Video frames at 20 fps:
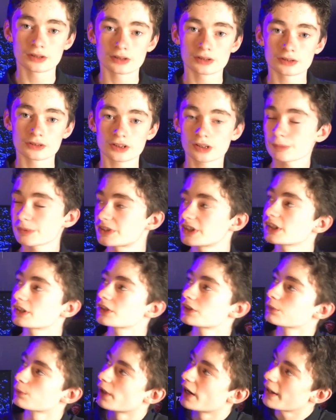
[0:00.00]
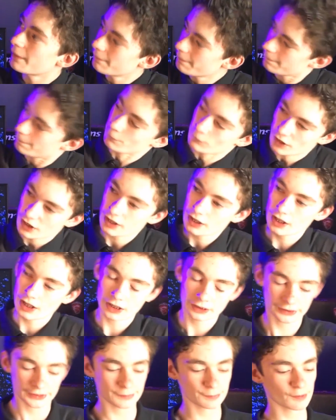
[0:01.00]
So let me take this away
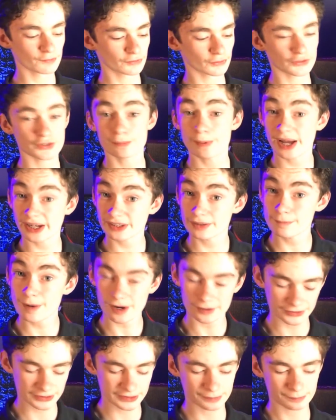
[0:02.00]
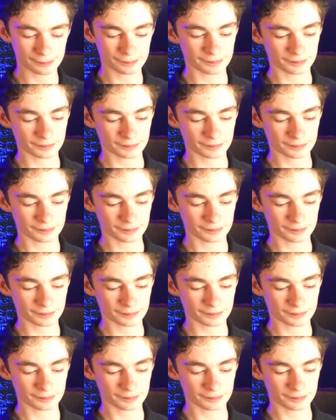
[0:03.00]
and let's move towards the back of the mouse.